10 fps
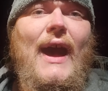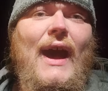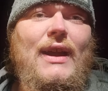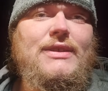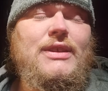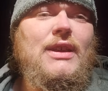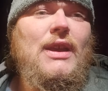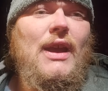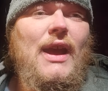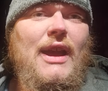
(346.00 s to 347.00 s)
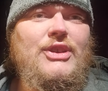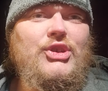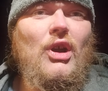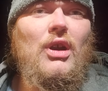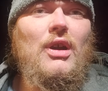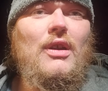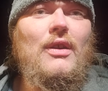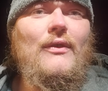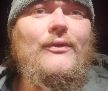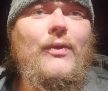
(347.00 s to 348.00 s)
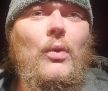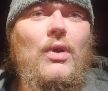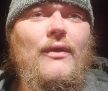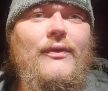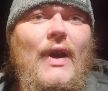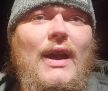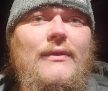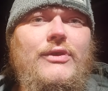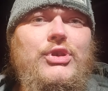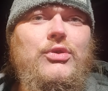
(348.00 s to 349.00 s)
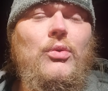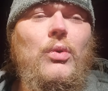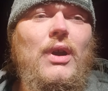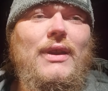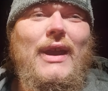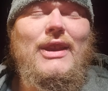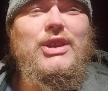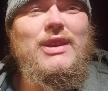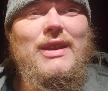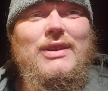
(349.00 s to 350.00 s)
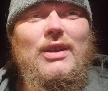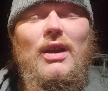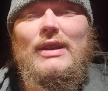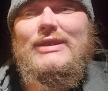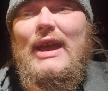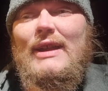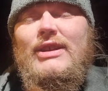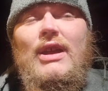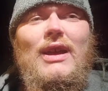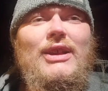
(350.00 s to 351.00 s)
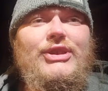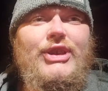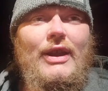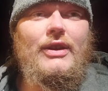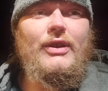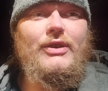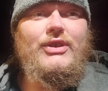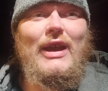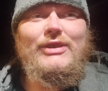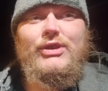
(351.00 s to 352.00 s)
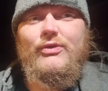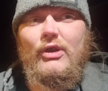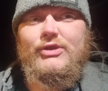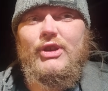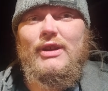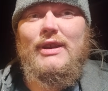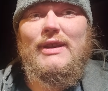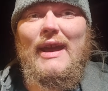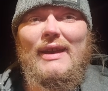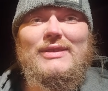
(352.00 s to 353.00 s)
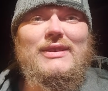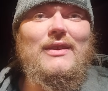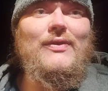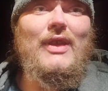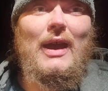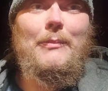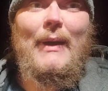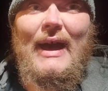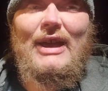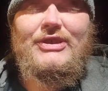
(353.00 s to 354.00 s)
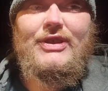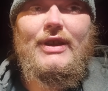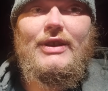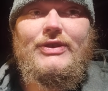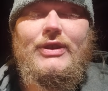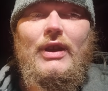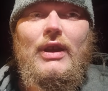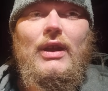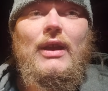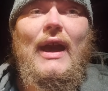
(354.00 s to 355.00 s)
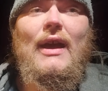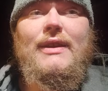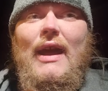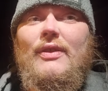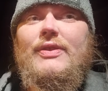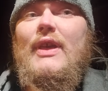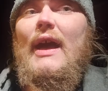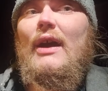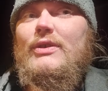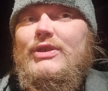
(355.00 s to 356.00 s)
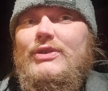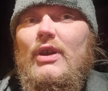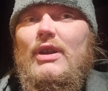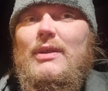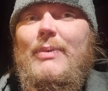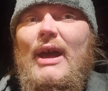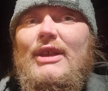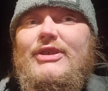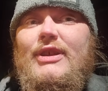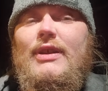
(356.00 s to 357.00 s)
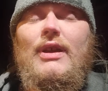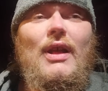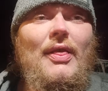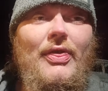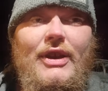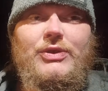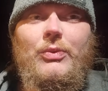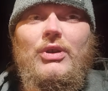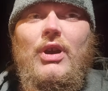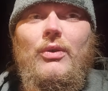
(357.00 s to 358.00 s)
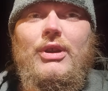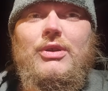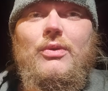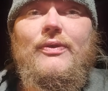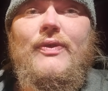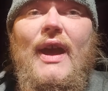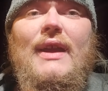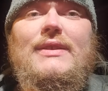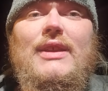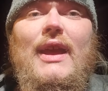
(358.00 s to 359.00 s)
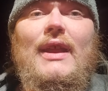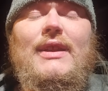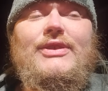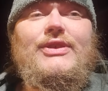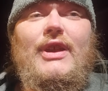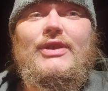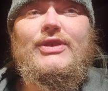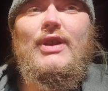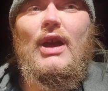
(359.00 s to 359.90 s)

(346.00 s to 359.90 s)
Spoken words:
Act, HR 4521, and you need to contact senators. That's who votes on it next. If they pass this, now that the House has already passed it, this will go into effect, and it's